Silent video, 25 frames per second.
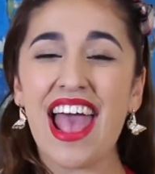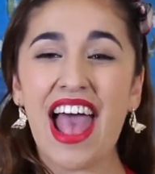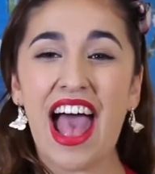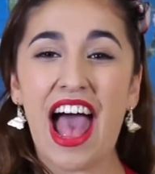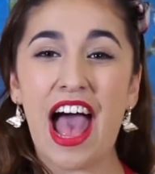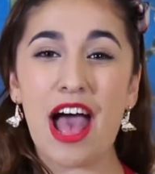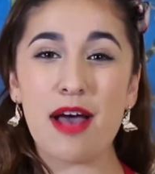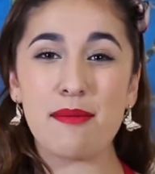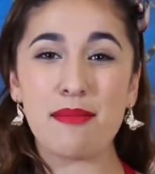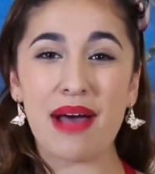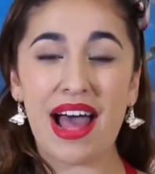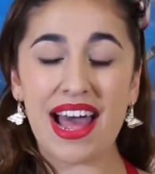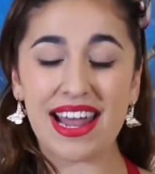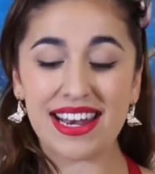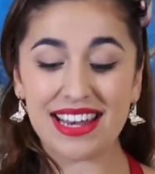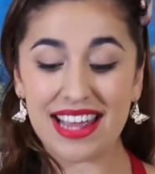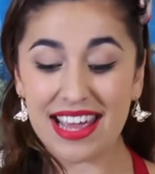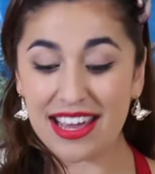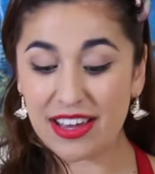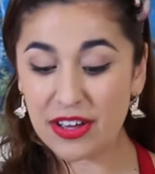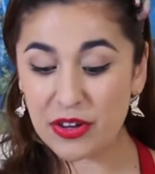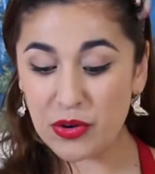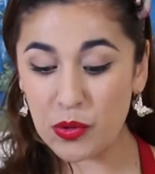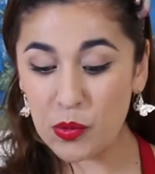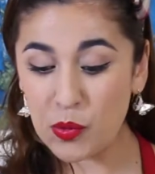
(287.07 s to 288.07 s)
And
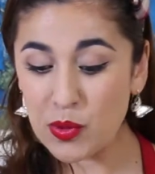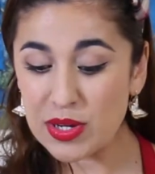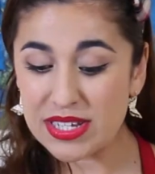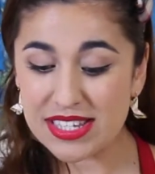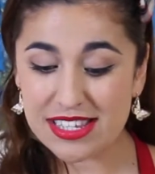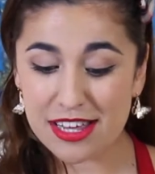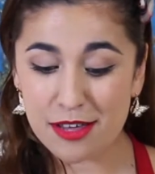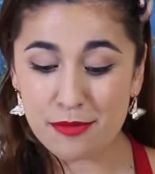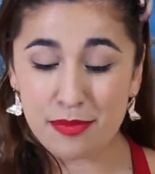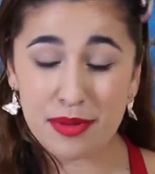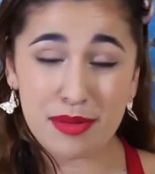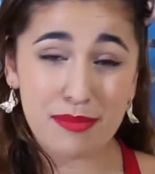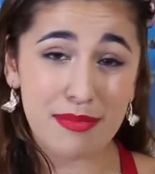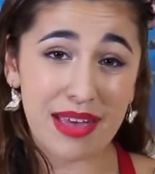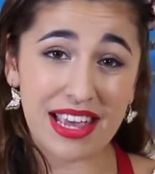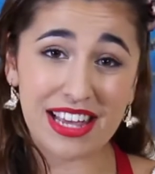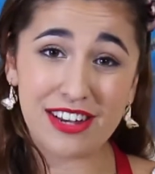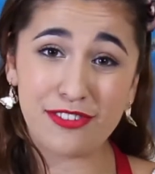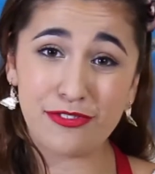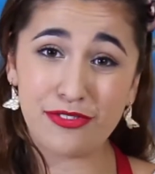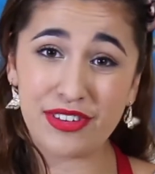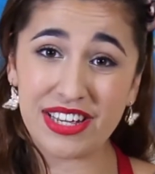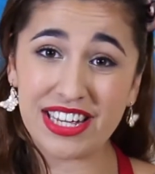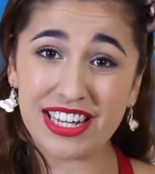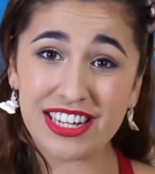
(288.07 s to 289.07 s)
it can also be
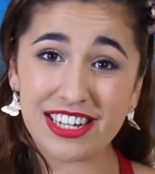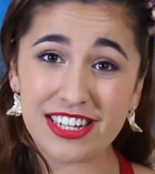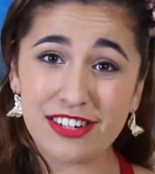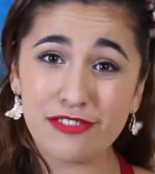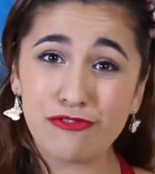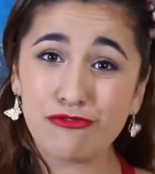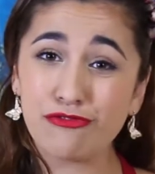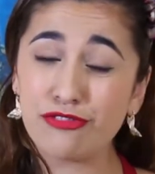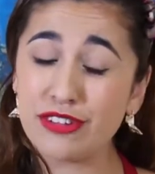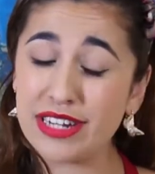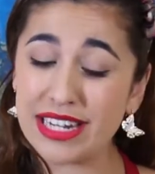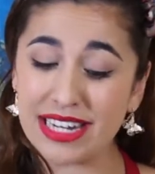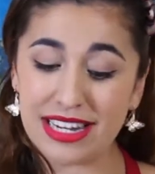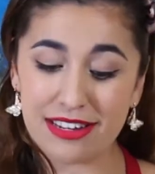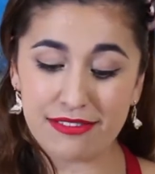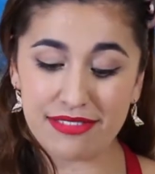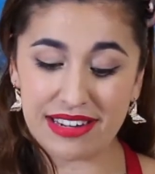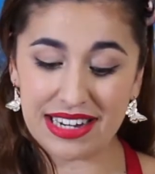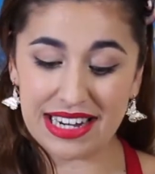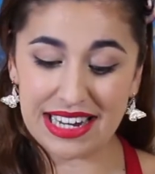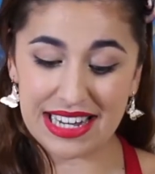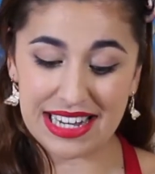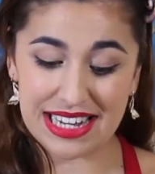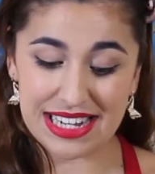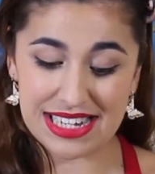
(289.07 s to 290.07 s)
made vegan really,
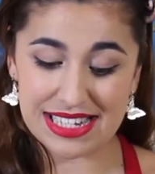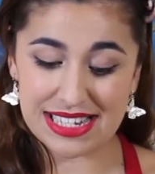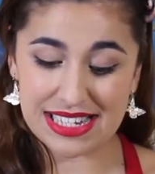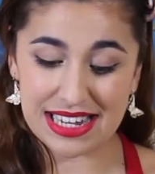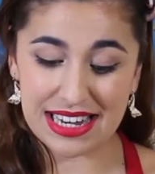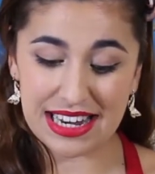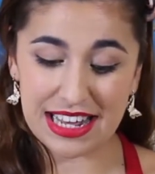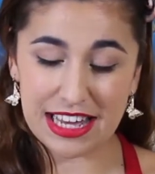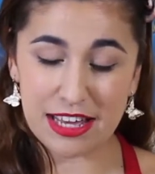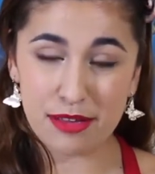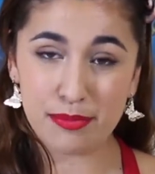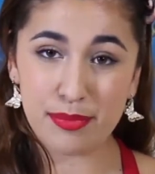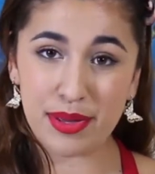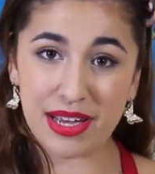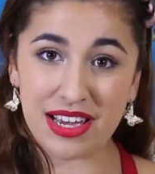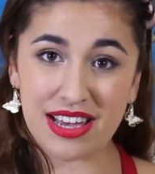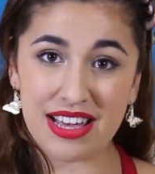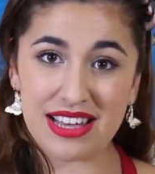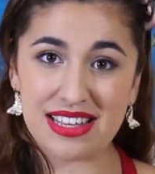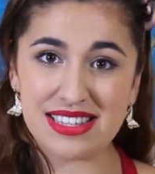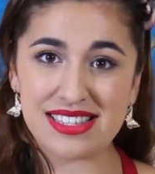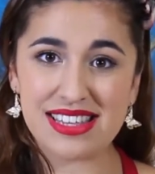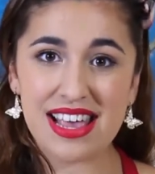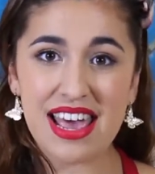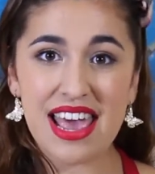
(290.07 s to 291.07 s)
really easily,
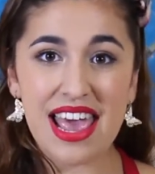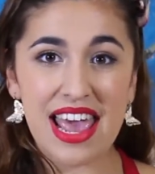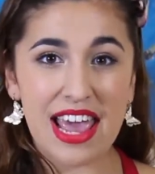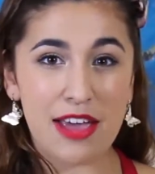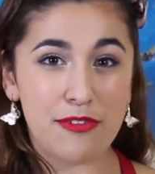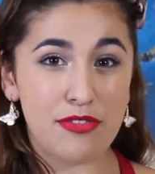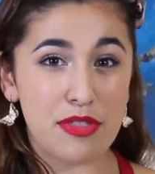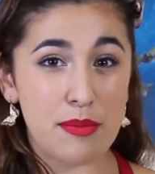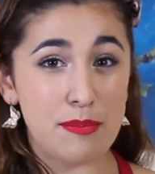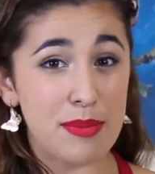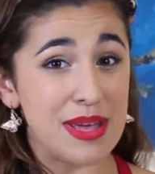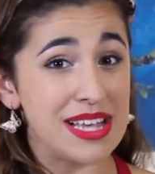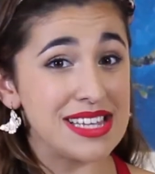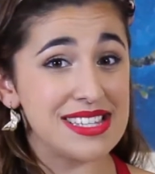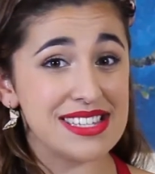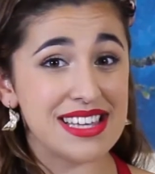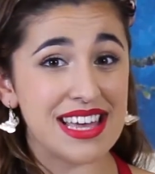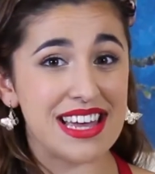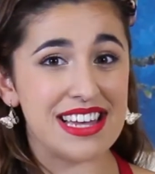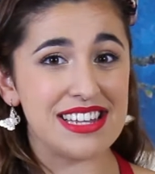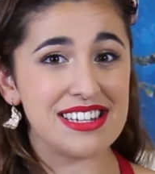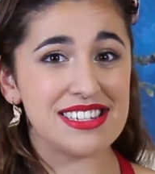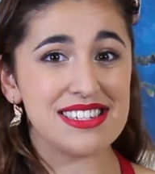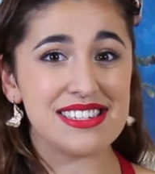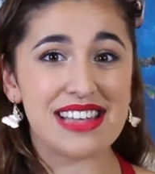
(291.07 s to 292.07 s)
because if the
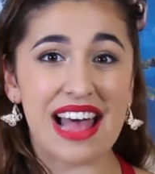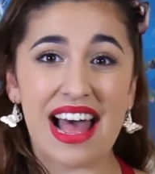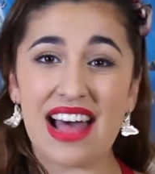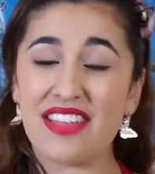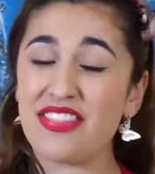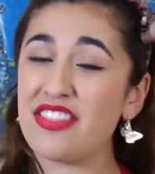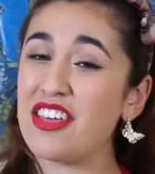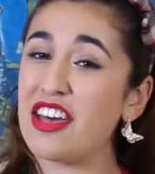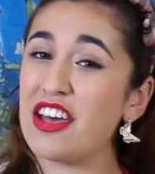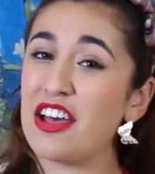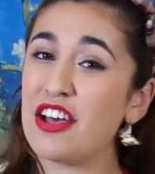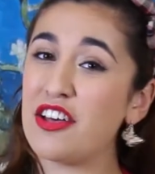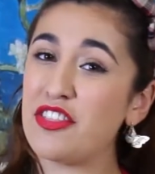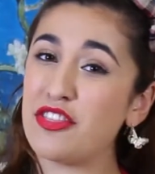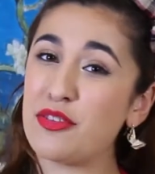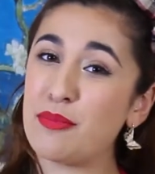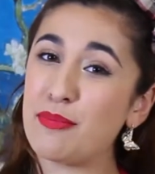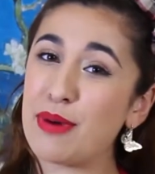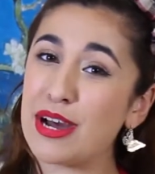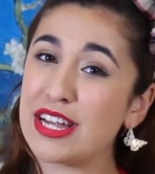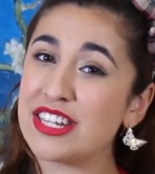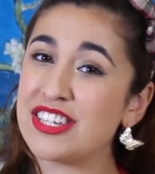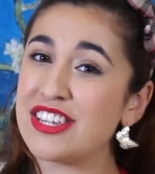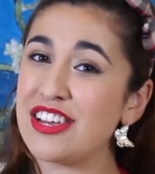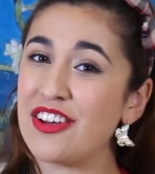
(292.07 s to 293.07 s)
biscuits and the
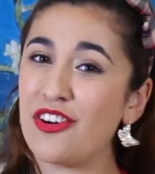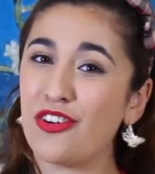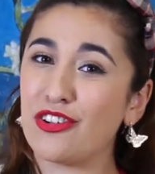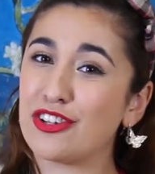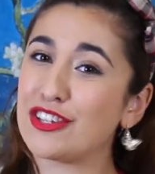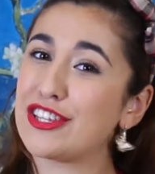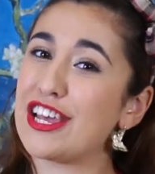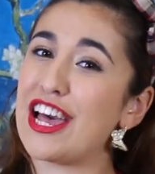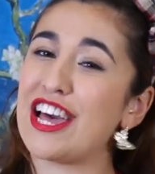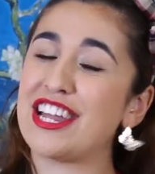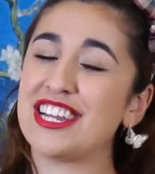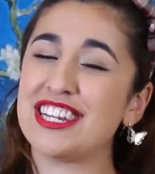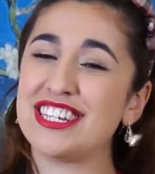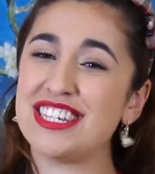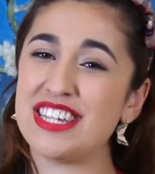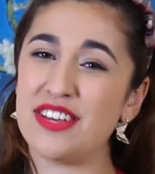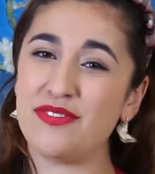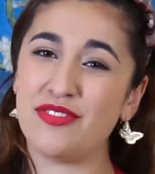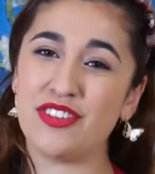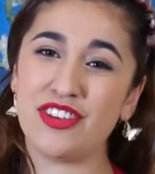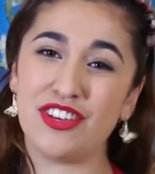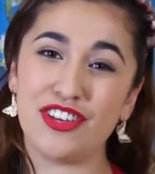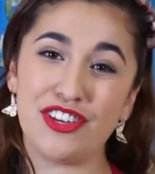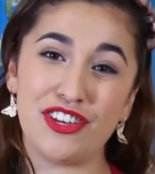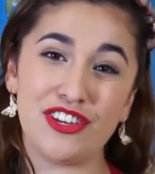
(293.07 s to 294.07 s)
butter alternative
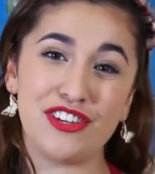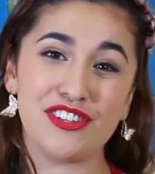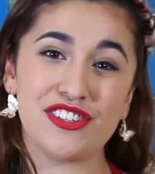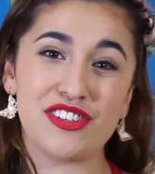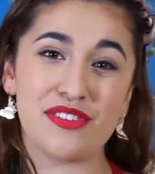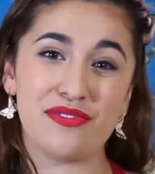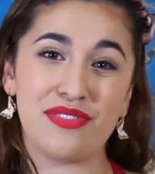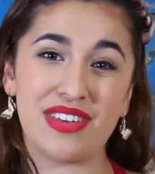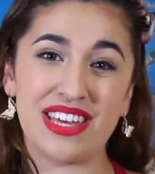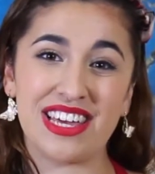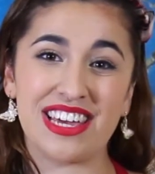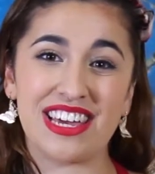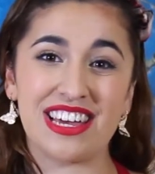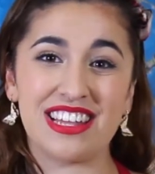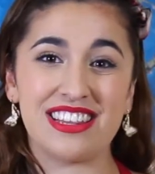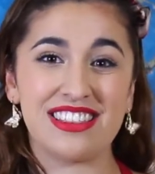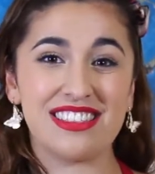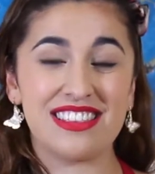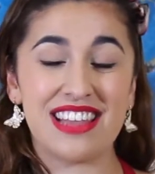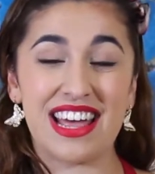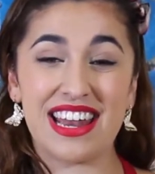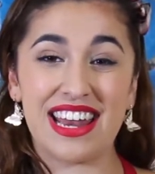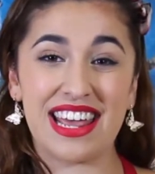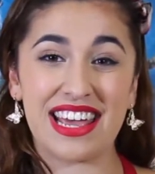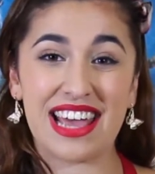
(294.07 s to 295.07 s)
that you use are vegan,
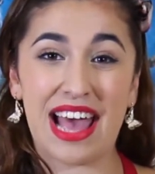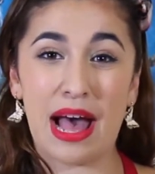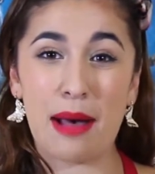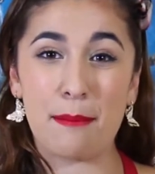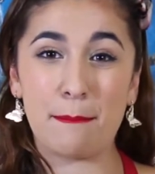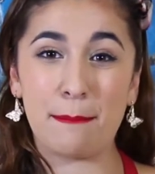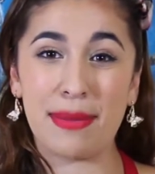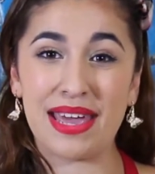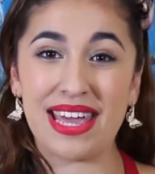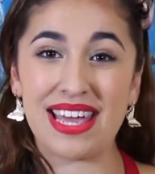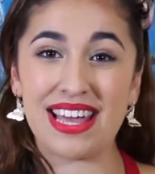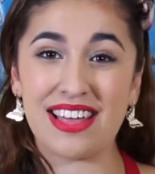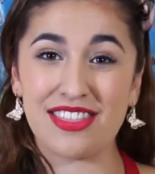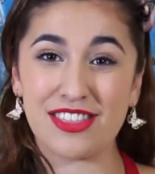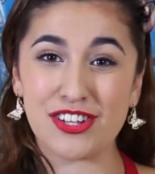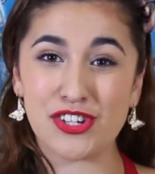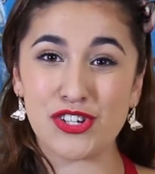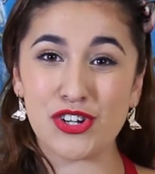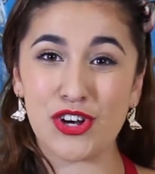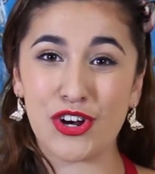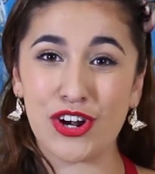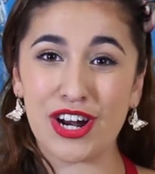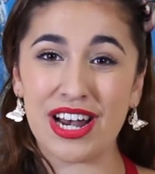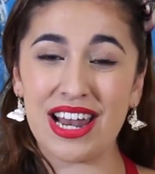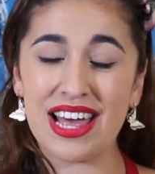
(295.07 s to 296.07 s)
then it can be, and the
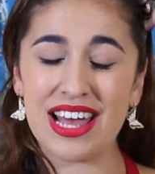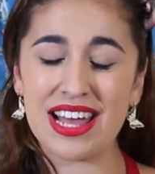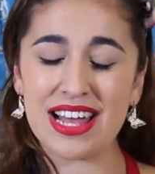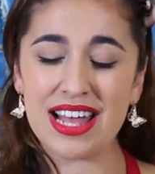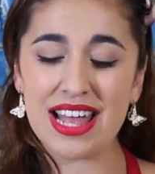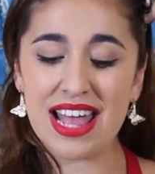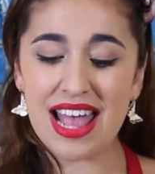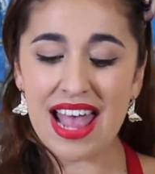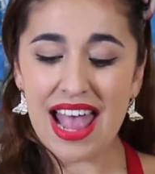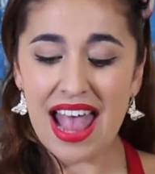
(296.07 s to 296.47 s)
chocolate.